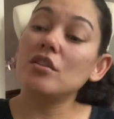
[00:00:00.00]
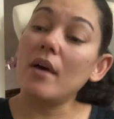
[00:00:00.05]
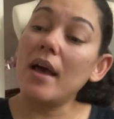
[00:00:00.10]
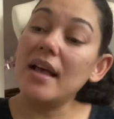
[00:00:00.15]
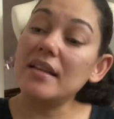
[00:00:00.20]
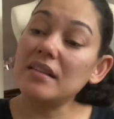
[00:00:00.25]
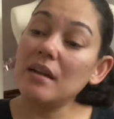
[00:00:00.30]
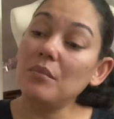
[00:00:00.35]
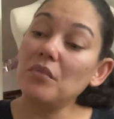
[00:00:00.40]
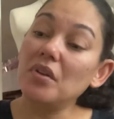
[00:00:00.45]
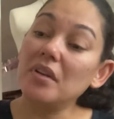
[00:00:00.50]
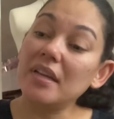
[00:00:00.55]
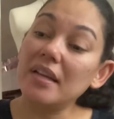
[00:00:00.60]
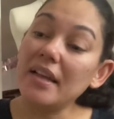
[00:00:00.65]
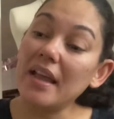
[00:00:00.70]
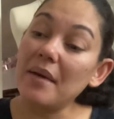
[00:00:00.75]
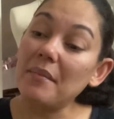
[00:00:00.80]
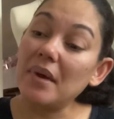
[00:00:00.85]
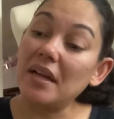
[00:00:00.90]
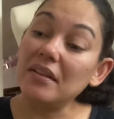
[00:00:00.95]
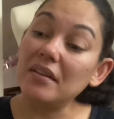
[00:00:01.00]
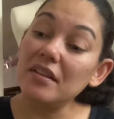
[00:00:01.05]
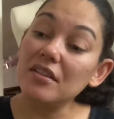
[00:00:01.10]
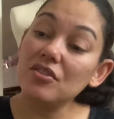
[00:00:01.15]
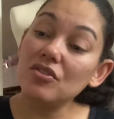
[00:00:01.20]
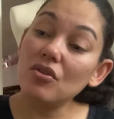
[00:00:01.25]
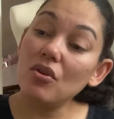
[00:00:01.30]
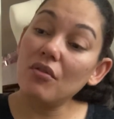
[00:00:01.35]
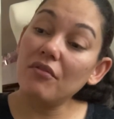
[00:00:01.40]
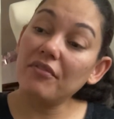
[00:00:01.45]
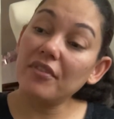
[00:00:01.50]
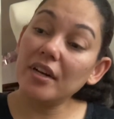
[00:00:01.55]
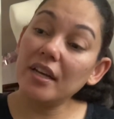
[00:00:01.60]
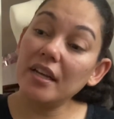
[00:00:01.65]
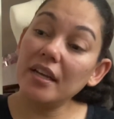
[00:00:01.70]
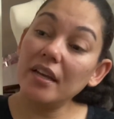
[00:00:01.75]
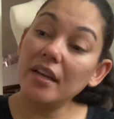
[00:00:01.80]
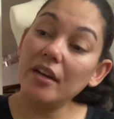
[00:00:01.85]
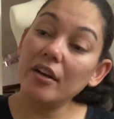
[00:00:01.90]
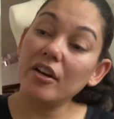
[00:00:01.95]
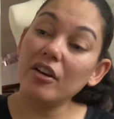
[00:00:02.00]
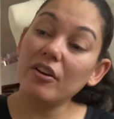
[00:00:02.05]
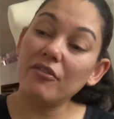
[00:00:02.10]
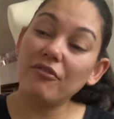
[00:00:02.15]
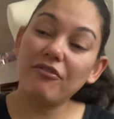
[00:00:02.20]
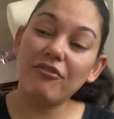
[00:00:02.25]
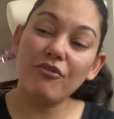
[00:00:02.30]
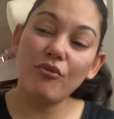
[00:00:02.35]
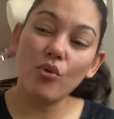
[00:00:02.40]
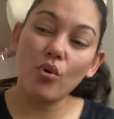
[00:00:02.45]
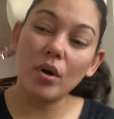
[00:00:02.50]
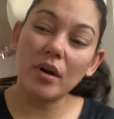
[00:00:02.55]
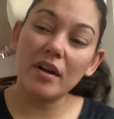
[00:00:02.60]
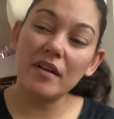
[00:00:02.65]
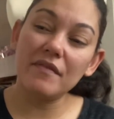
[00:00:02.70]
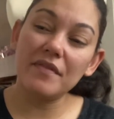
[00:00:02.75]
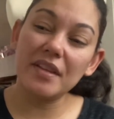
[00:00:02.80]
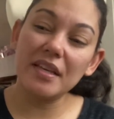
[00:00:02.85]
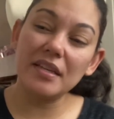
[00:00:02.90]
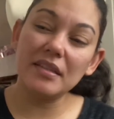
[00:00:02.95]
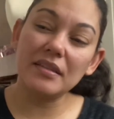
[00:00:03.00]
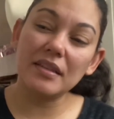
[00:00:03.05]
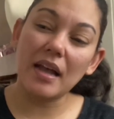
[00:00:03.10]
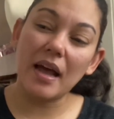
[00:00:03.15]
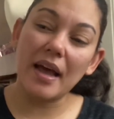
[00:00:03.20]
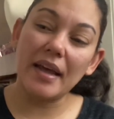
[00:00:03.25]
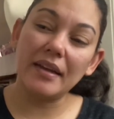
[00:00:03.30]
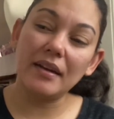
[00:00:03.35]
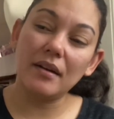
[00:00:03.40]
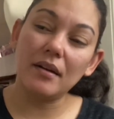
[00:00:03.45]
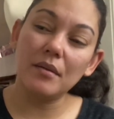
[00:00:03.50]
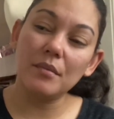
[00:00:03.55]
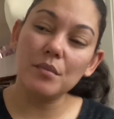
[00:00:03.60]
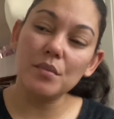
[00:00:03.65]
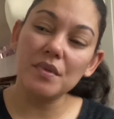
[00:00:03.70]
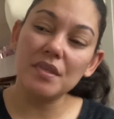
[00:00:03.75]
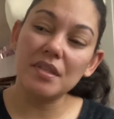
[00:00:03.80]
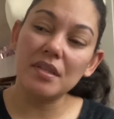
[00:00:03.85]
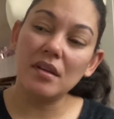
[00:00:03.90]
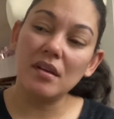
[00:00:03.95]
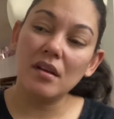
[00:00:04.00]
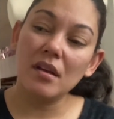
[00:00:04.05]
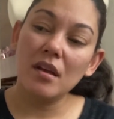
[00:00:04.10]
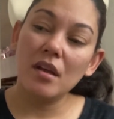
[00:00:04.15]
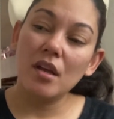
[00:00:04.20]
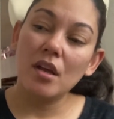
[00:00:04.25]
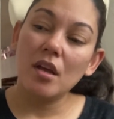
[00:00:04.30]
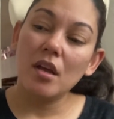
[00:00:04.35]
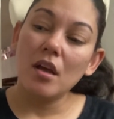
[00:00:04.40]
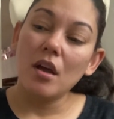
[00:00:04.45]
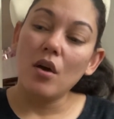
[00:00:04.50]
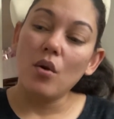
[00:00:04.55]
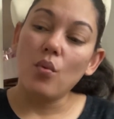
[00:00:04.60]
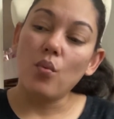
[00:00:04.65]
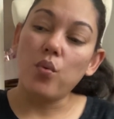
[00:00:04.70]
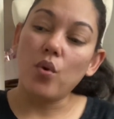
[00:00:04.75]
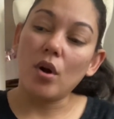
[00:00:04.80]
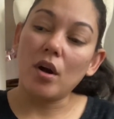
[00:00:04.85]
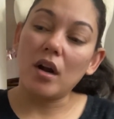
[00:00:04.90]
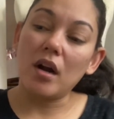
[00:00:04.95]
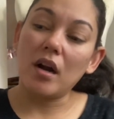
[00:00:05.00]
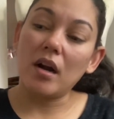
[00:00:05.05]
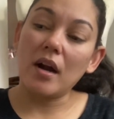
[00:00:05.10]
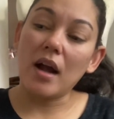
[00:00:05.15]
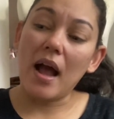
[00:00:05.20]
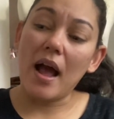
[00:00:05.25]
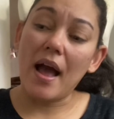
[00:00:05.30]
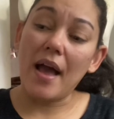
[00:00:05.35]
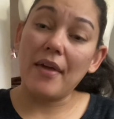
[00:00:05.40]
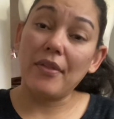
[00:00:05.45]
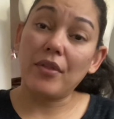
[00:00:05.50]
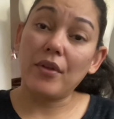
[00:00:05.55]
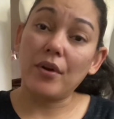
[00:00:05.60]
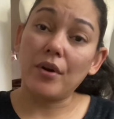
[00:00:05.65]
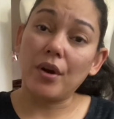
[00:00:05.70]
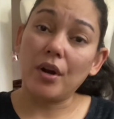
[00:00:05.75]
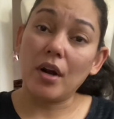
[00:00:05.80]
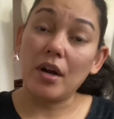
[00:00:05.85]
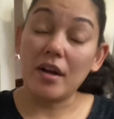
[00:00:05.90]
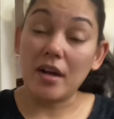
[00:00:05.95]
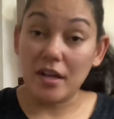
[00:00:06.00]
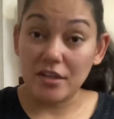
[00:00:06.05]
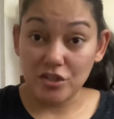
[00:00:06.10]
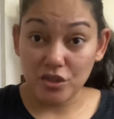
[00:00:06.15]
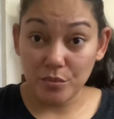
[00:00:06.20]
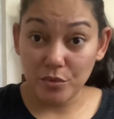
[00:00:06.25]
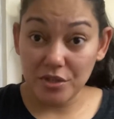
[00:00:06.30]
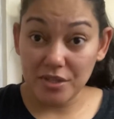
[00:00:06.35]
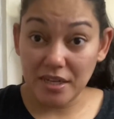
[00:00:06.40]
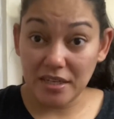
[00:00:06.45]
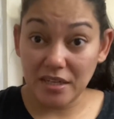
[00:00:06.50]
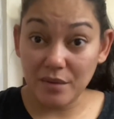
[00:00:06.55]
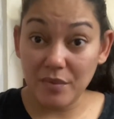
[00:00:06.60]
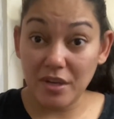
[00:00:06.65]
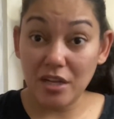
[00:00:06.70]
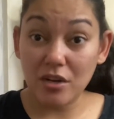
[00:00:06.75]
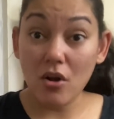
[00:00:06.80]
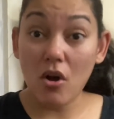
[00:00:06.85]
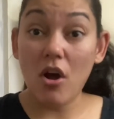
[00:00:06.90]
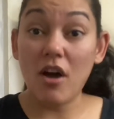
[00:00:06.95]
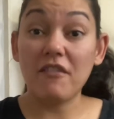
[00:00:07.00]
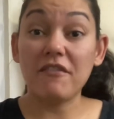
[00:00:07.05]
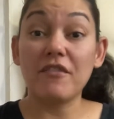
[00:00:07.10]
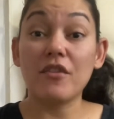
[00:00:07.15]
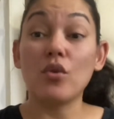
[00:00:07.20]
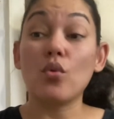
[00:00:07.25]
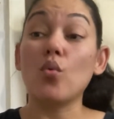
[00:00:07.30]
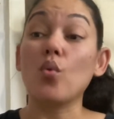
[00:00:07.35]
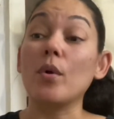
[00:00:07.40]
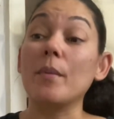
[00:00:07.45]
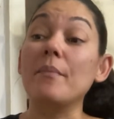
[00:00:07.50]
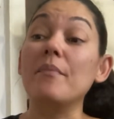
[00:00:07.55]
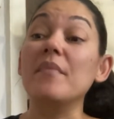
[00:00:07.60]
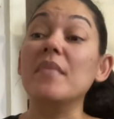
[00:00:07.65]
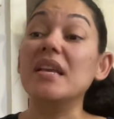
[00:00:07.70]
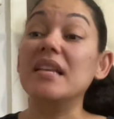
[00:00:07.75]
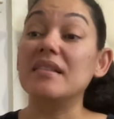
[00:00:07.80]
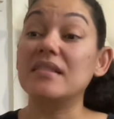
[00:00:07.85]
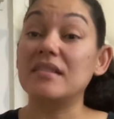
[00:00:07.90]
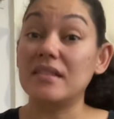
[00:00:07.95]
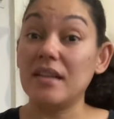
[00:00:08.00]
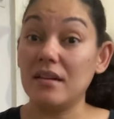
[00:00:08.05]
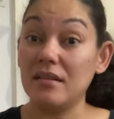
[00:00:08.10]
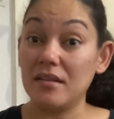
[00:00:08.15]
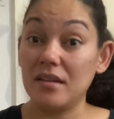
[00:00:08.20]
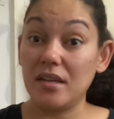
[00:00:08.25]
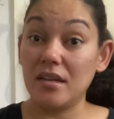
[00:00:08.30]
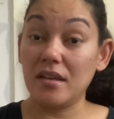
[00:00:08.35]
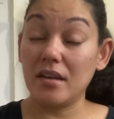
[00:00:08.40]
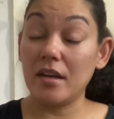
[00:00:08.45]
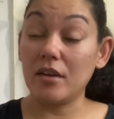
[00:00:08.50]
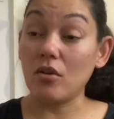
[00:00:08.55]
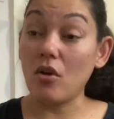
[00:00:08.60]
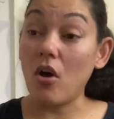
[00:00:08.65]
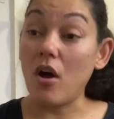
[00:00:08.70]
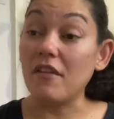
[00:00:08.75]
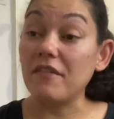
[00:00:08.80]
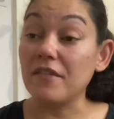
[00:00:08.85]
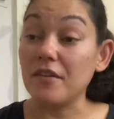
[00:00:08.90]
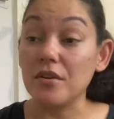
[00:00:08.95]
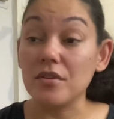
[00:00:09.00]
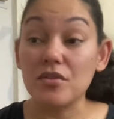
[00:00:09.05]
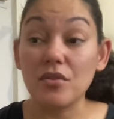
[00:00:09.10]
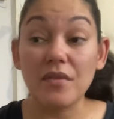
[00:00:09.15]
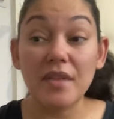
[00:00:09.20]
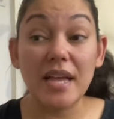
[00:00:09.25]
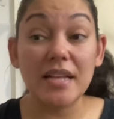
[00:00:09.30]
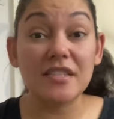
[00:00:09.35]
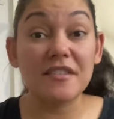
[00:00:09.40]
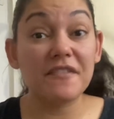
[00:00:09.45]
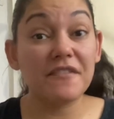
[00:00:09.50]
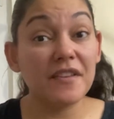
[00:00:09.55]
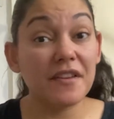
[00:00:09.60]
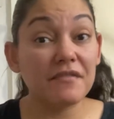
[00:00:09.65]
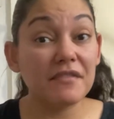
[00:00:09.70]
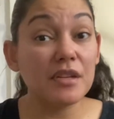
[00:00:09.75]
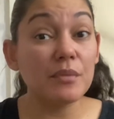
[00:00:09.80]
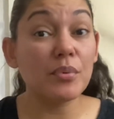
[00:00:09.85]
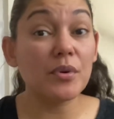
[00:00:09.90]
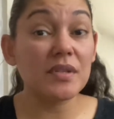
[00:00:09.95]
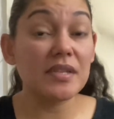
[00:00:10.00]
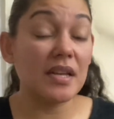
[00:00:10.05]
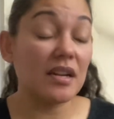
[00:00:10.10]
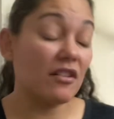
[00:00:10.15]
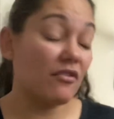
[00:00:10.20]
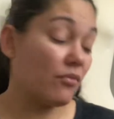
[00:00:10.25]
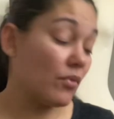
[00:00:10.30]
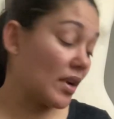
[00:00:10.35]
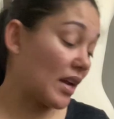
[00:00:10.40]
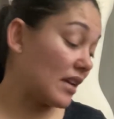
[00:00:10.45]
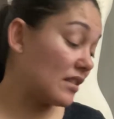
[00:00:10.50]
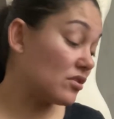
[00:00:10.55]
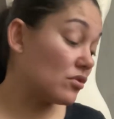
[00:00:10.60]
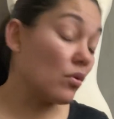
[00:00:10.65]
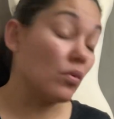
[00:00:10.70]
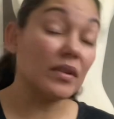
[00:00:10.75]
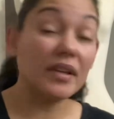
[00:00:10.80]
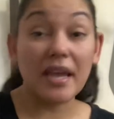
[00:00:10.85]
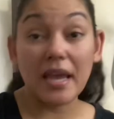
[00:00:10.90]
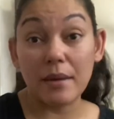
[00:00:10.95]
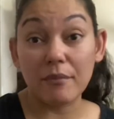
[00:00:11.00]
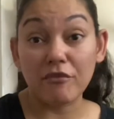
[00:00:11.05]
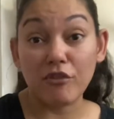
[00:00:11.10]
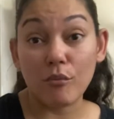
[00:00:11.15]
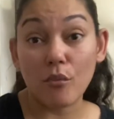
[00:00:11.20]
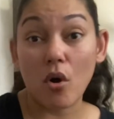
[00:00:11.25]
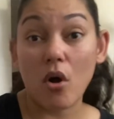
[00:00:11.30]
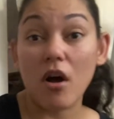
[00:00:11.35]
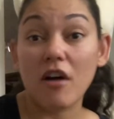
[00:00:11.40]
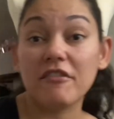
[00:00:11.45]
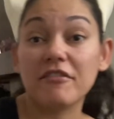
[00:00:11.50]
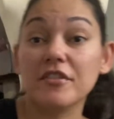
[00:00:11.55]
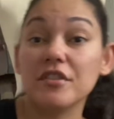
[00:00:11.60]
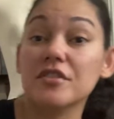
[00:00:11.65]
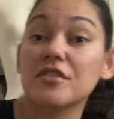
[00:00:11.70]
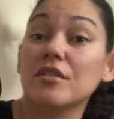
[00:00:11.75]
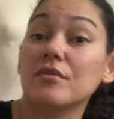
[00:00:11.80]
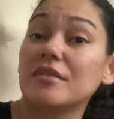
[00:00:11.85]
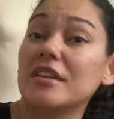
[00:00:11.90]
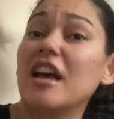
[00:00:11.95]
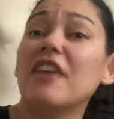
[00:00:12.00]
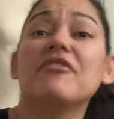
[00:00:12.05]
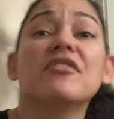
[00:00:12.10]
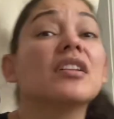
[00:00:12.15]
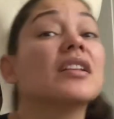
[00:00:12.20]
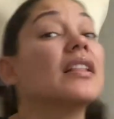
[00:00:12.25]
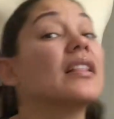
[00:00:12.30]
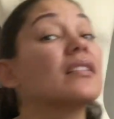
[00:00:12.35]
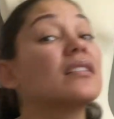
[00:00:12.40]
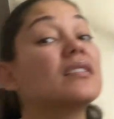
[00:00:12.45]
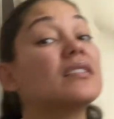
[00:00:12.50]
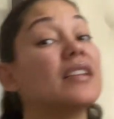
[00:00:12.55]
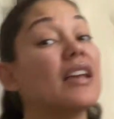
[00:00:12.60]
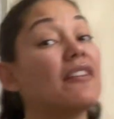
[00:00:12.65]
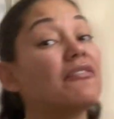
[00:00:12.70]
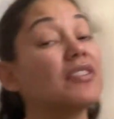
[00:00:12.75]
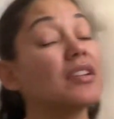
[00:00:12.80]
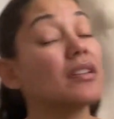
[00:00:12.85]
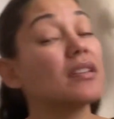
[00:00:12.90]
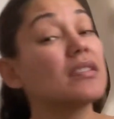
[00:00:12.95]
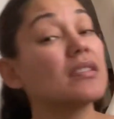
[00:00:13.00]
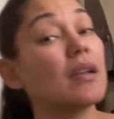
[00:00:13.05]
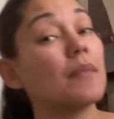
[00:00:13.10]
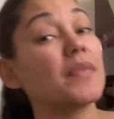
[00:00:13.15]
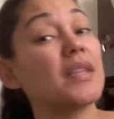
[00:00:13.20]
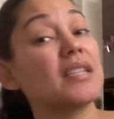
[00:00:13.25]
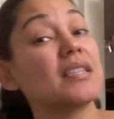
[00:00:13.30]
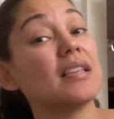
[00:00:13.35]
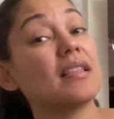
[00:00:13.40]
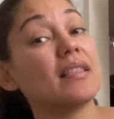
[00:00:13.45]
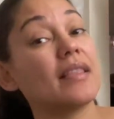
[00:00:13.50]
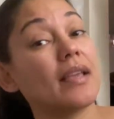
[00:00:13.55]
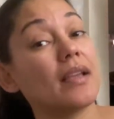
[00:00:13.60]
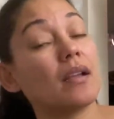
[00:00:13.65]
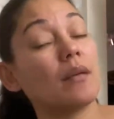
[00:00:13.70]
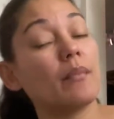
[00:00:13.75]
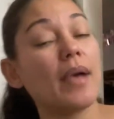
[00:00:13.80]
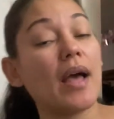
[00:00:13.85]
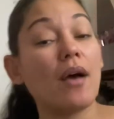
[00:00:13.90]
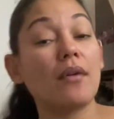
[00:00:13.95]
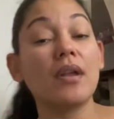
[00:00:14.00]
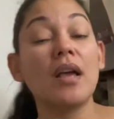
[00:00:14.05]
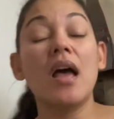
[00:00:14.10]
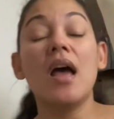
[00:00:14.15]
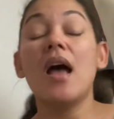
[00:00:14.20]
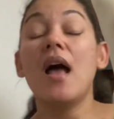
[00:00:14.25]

as I'm looking at my list over here, four of these items were either a customer sending me an offer or me sending an offer. So that's 50% of what I sold came from offers. So definitely, definitely something to think about.